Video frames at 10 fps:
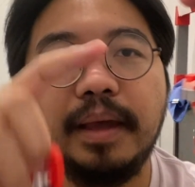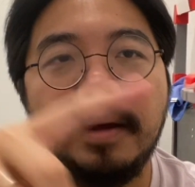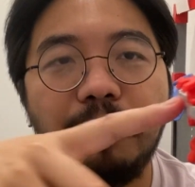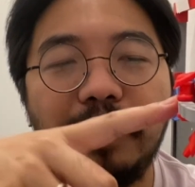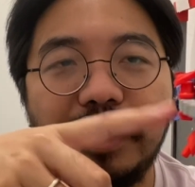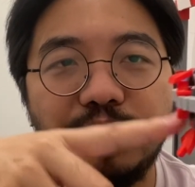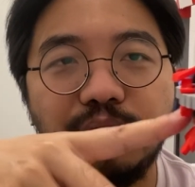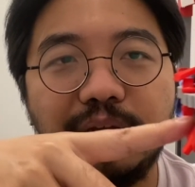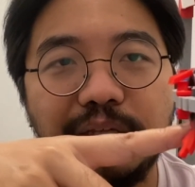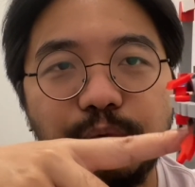my new
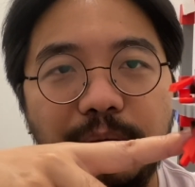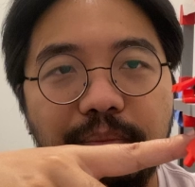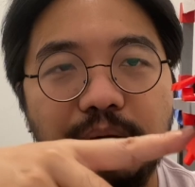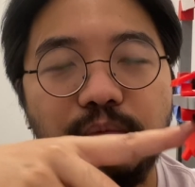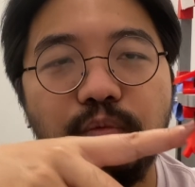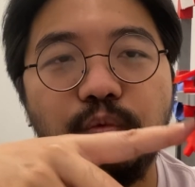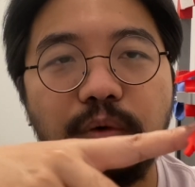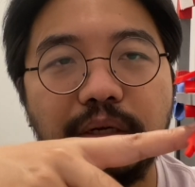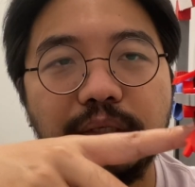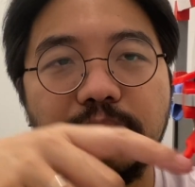dice weapon
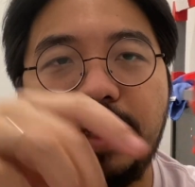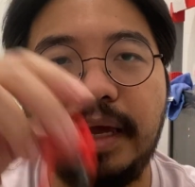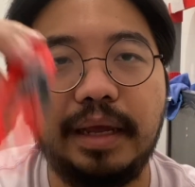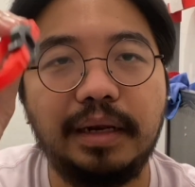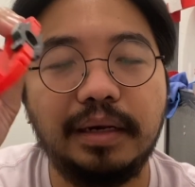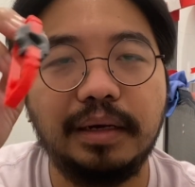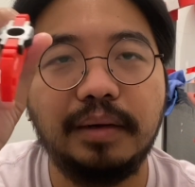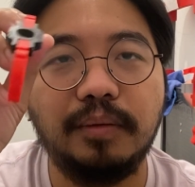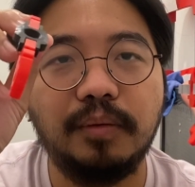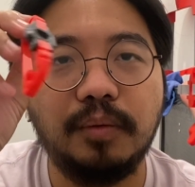works, and
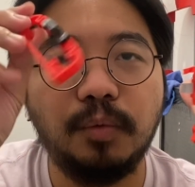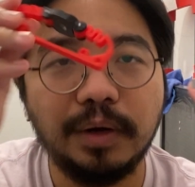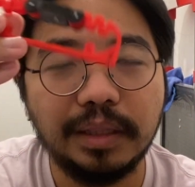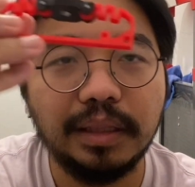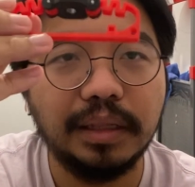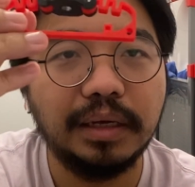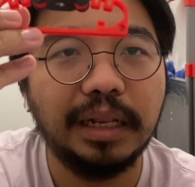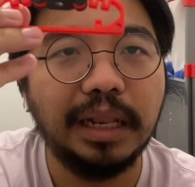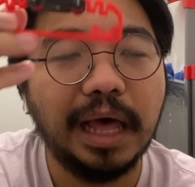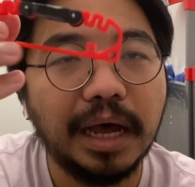what
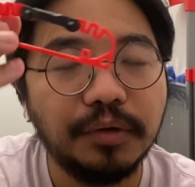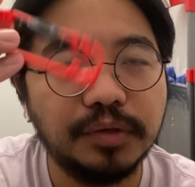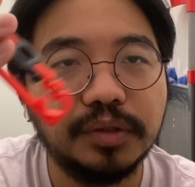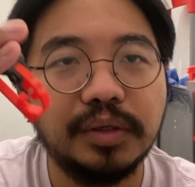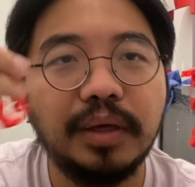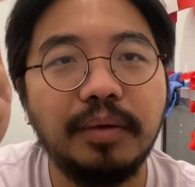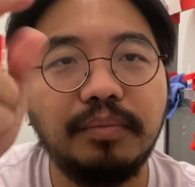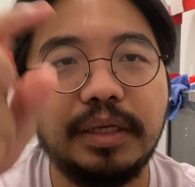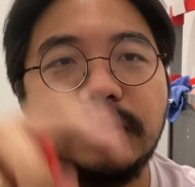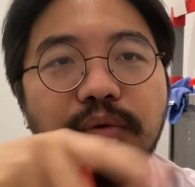allows
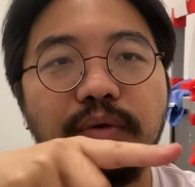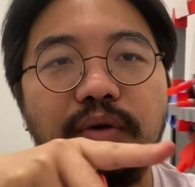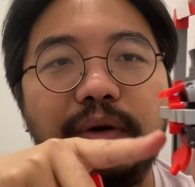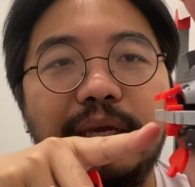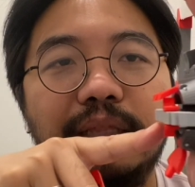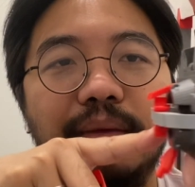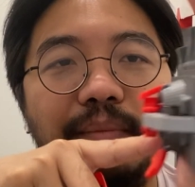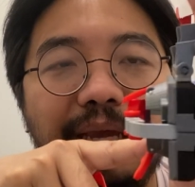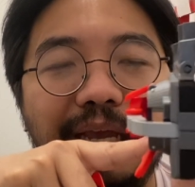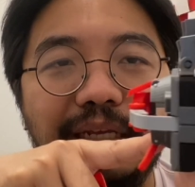me to create a
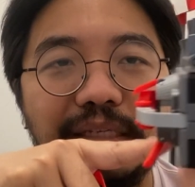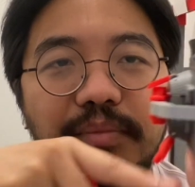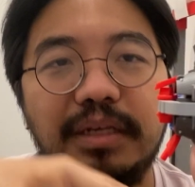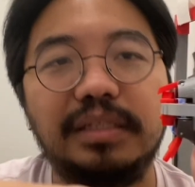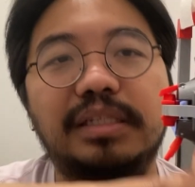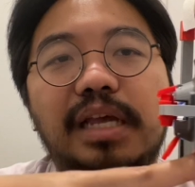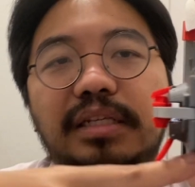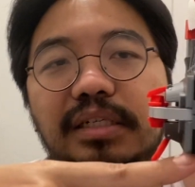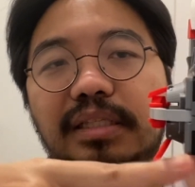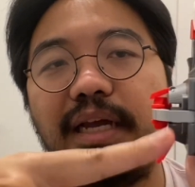mechanism in
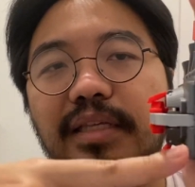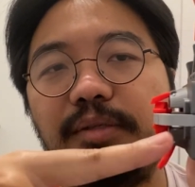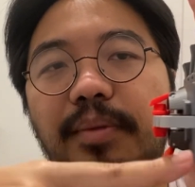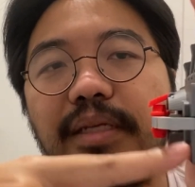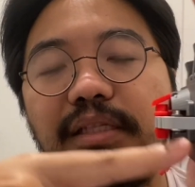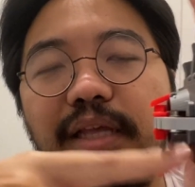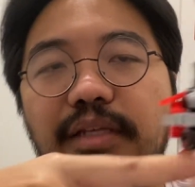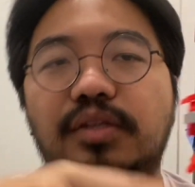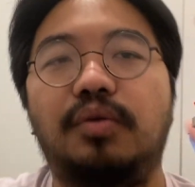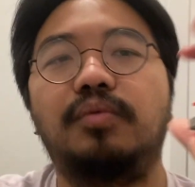such tight space like
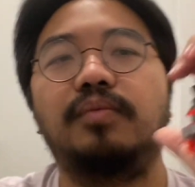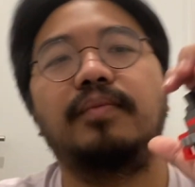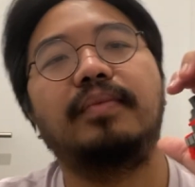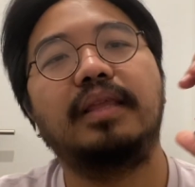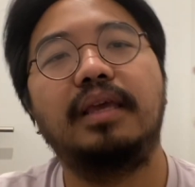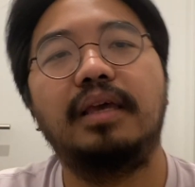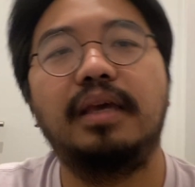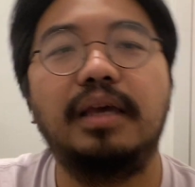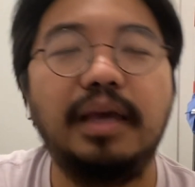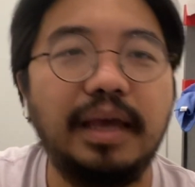so.
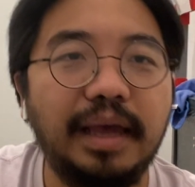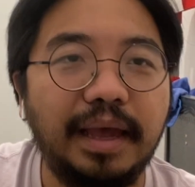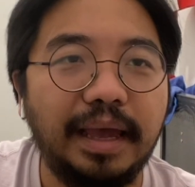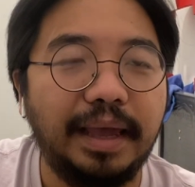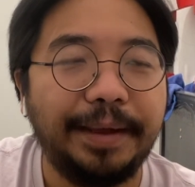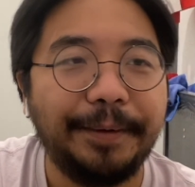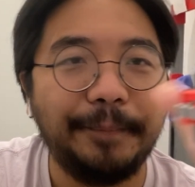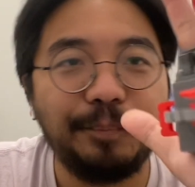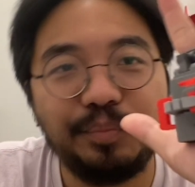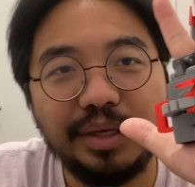And
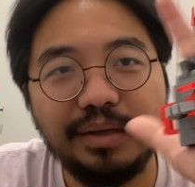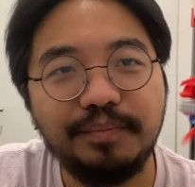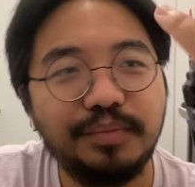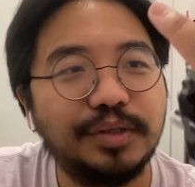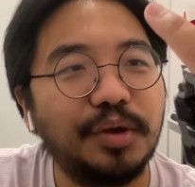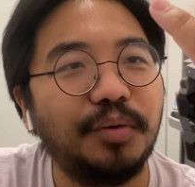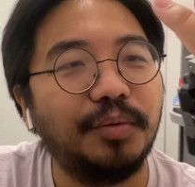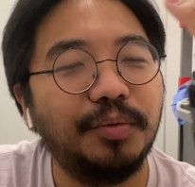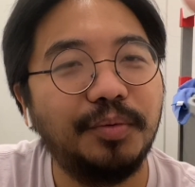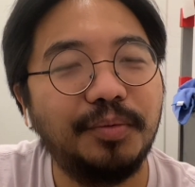yeah,
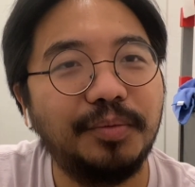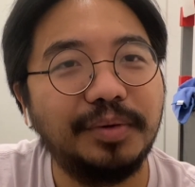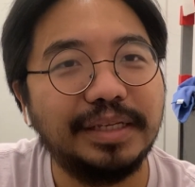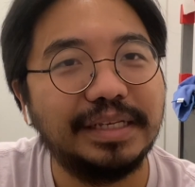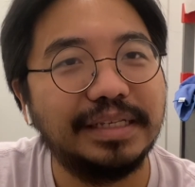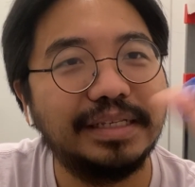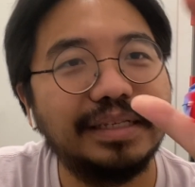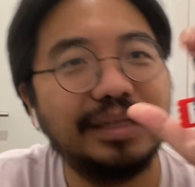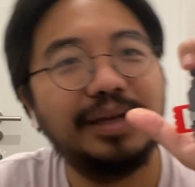so this is